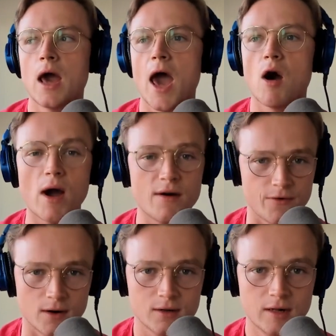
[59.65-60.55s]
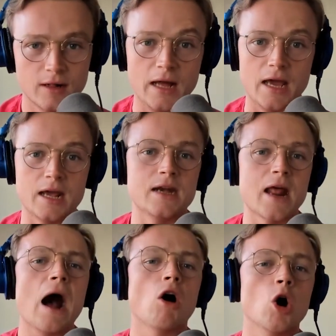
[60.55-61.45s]
However, it
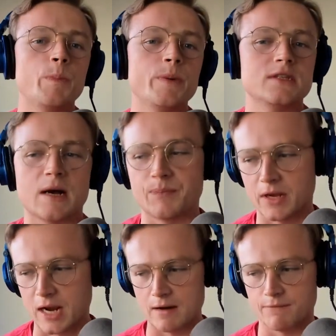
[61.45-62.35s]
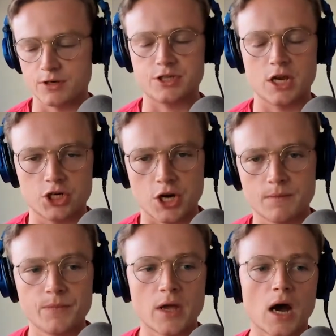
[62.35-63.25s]
now opens up the
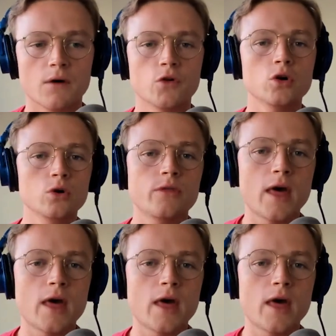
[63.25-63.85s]
conversation of who the